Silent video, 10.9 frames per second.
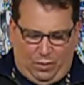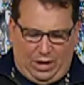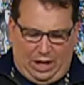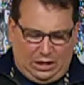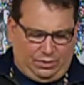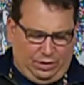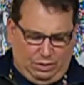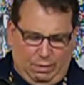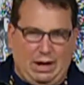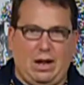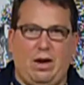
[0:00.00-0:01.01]
Forty dollars for
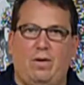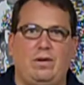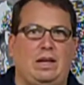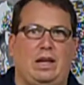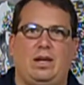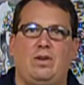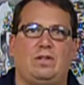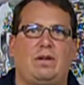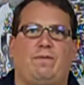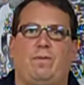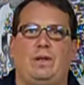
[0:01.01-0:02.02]
this radio. You can
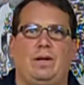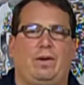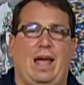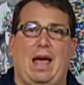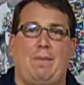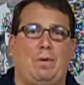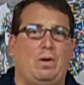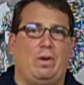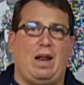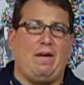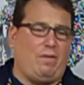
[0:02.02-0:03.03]
use it for when you go
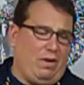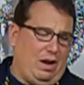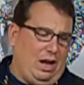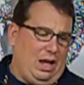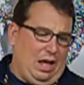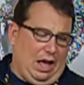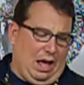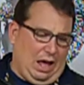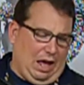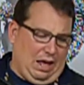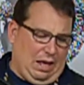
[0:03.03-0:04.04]
camping or whatever.
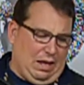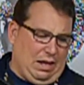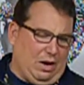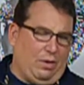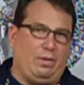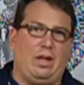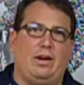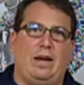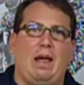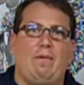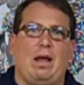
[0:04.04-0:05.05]
Uh, you know, the
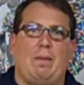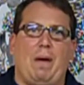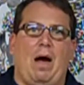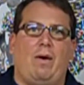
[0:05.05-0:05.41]
other day we had a